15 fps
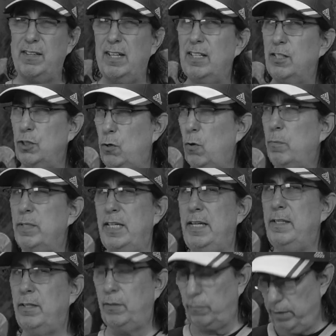I think the score was
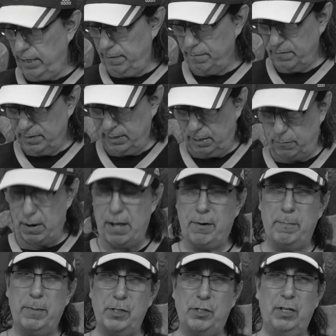8-3. They
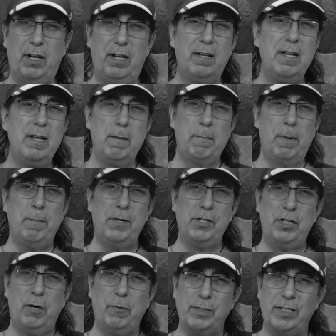routed Montreal, but
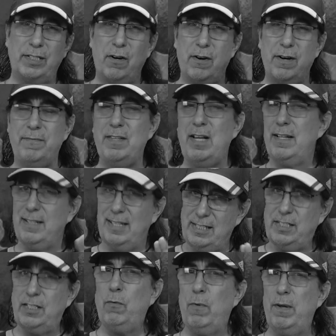Montreal was they
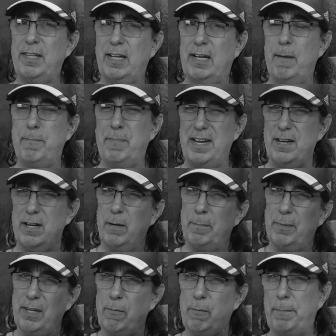still won the cup that year,
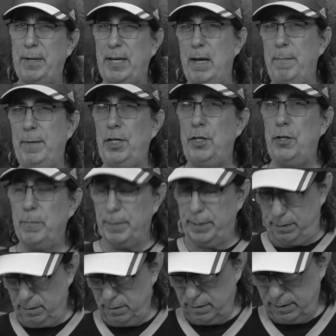but they were becoming human.